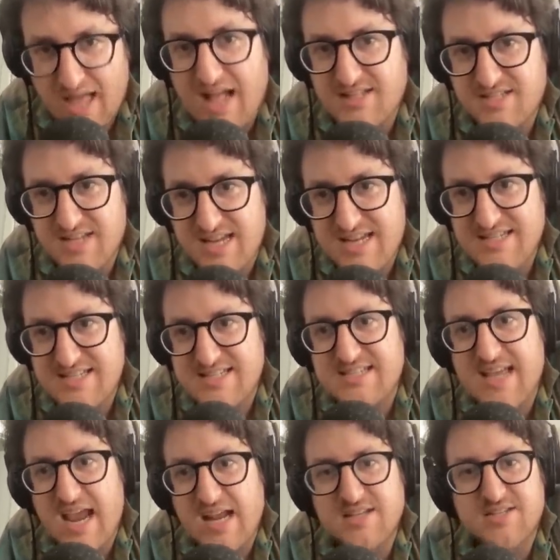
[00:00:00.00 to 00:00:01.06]
That's
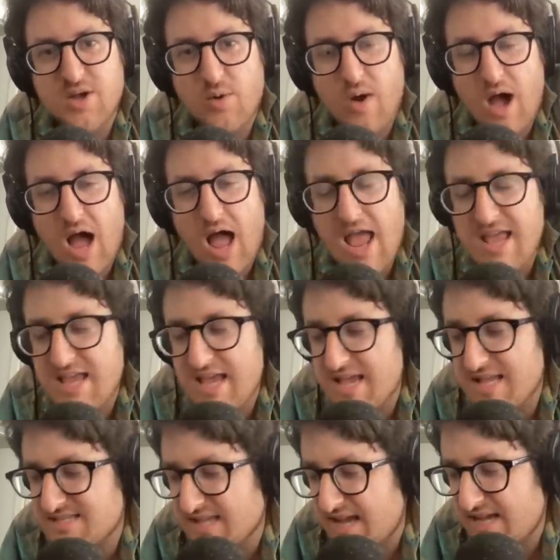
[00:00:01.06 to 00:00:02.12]
insane. So uh, it,
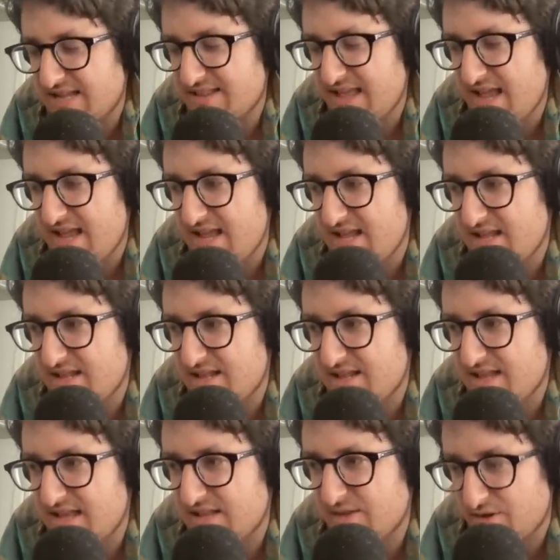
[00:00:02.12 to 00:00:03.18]
it's like they,
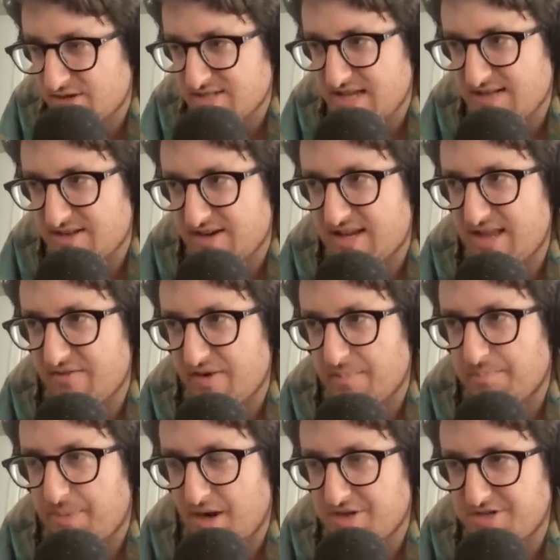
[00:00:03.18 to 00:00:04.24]
it looks like they're given
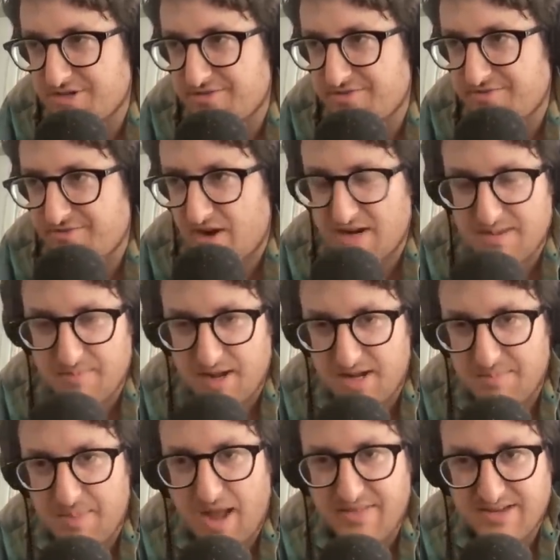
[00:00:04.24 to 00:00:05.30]
a bunch of funny
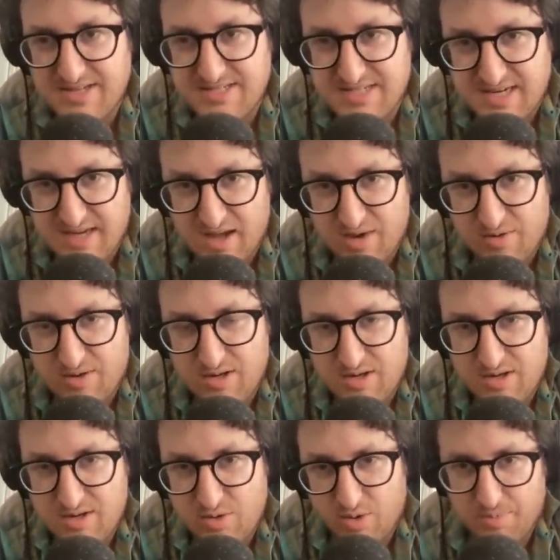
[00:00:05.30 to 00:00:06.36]
money by the casino
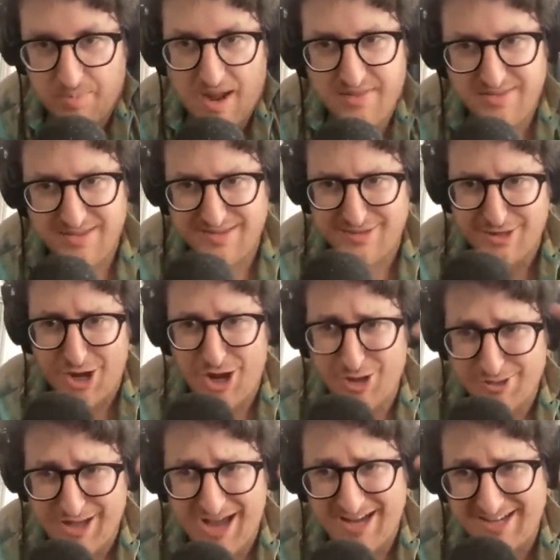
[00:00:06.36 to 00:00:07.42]
or by the
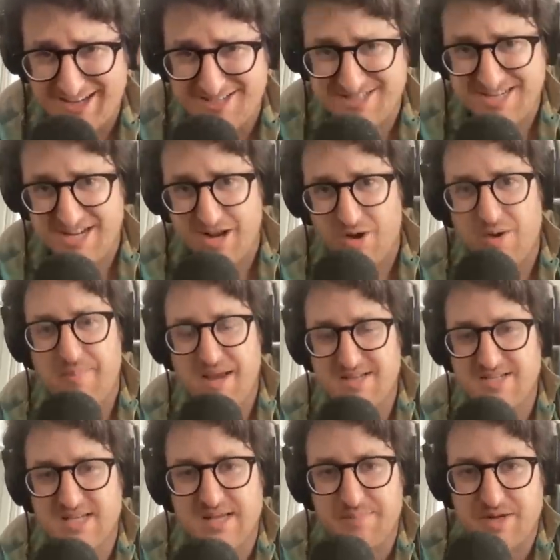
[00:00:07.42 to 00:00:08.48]
online casino,
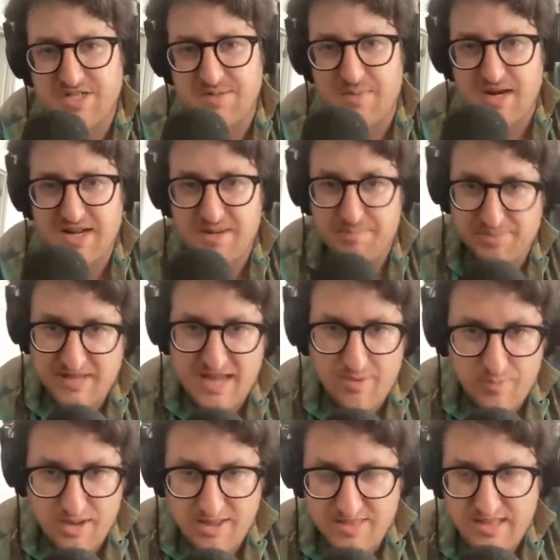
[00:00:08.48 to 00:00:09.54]
basically mm-hmm. a bunch of money to
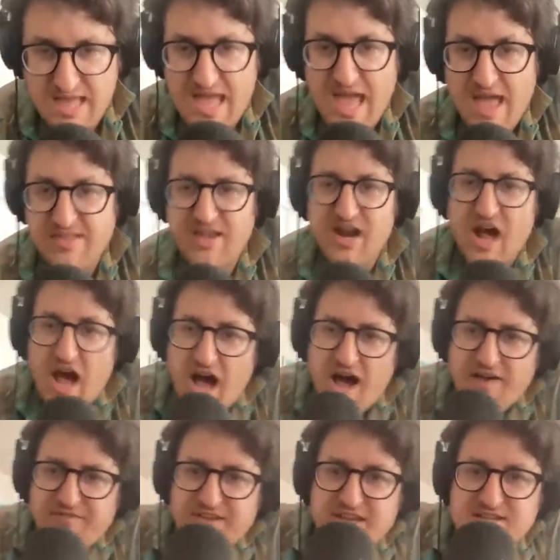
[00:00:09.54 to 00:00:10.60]
play with. And then
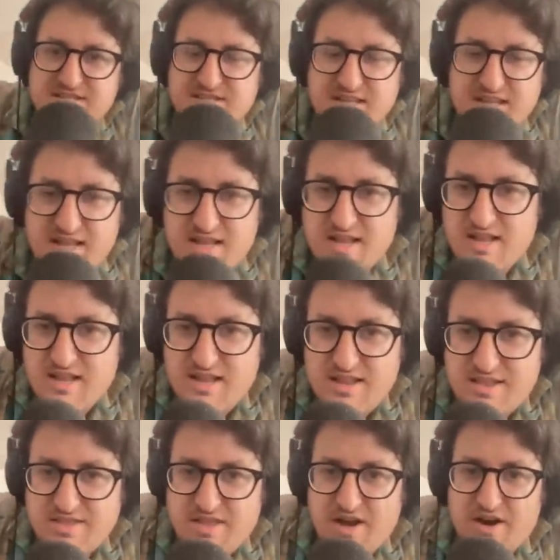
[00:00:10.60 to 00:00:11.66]
obviously
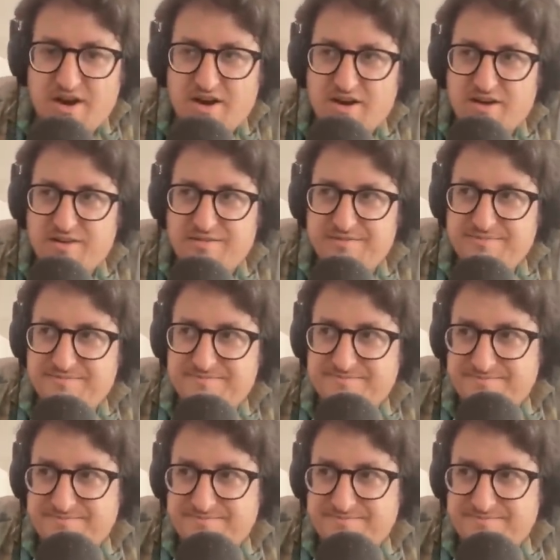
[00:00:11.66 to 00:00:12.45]
they're,